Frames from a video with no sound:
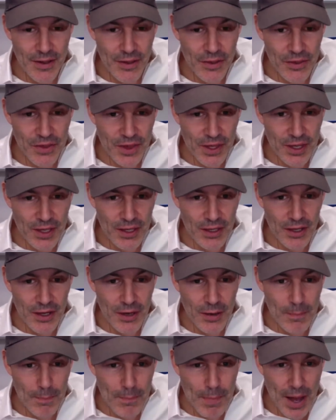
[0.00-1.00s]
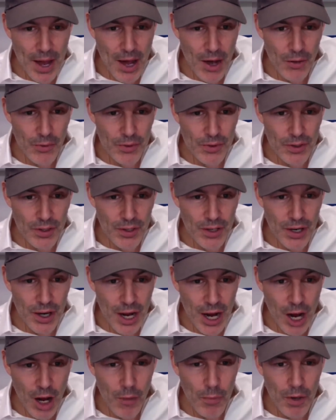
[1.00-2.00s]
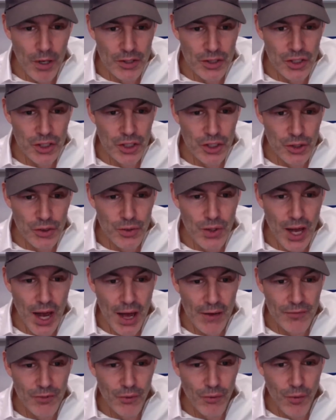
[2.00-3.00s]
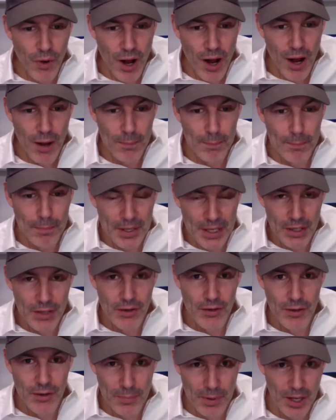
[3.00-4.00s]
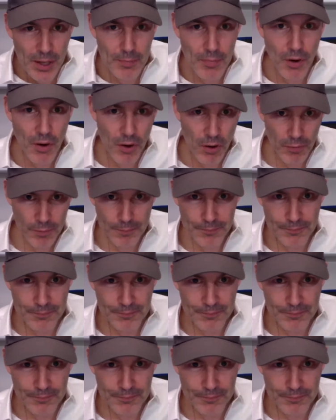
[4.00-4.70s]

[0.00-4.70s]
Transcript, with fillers: Think about how much you'd have to rob Peter to pay Paul.